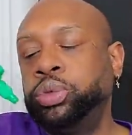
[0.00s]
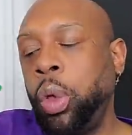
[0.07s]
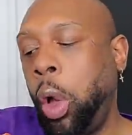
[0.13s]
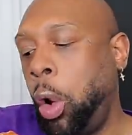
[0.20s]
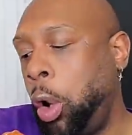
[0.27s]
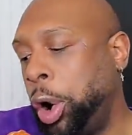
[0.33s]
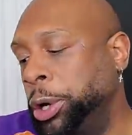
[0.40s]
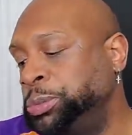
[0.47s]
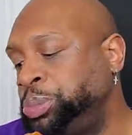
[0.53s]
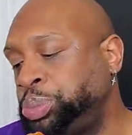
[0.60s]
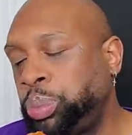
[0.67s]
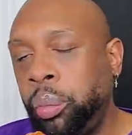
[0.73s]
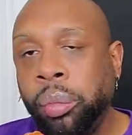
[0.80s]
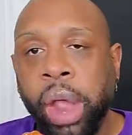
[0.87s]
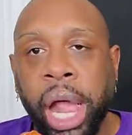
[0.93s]
or
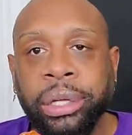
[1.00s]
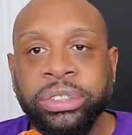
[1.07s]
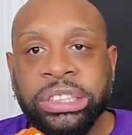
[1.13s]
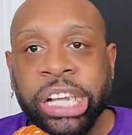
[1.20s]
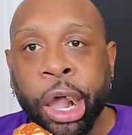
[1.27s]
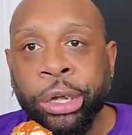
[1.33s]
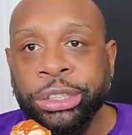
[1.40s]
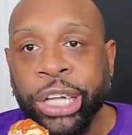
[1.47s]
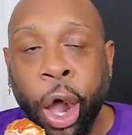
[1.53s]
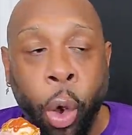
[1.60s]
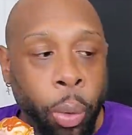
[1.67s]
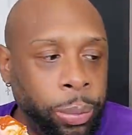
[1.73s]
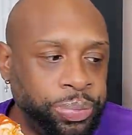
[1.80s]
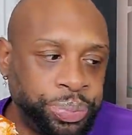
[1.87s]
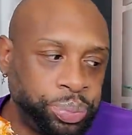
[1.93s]
you
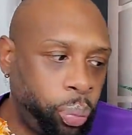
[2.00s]
know,